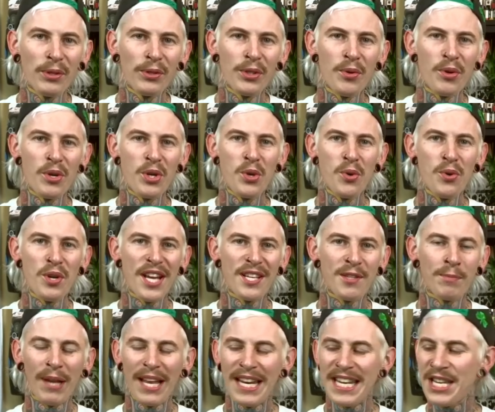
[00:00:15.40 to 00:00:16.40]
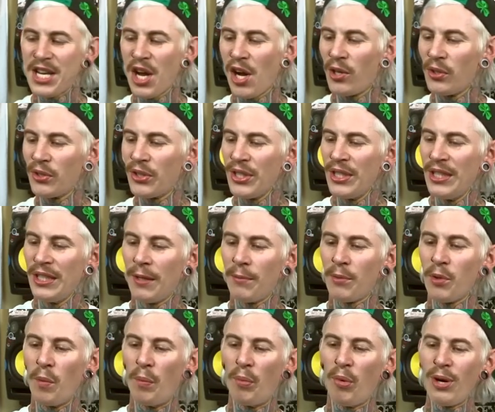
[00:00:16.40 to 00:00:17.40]
you're all doing good as bloody gold. I'm
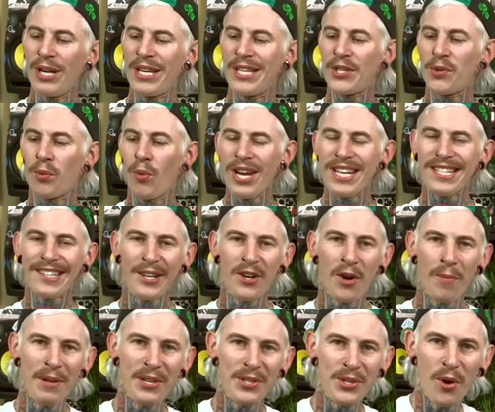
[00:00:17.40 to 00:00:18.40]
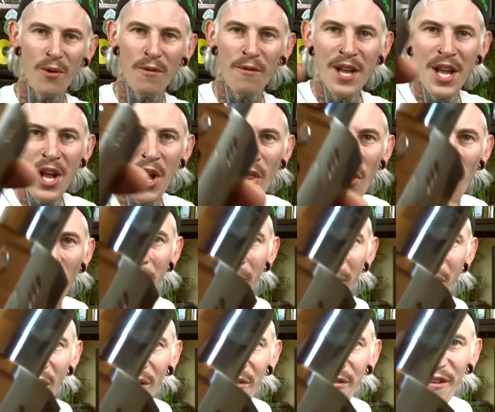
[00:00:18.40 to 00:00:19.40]
doing pretty sweet. I got myself the
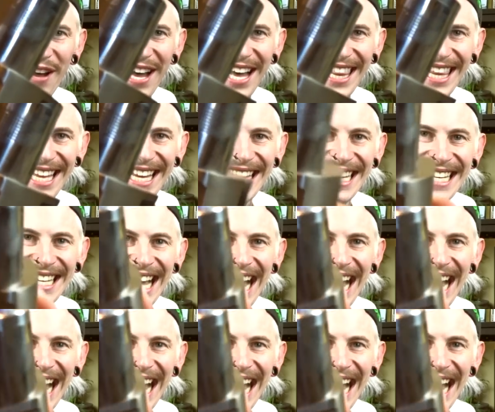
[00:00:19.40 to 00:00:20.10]
Modfather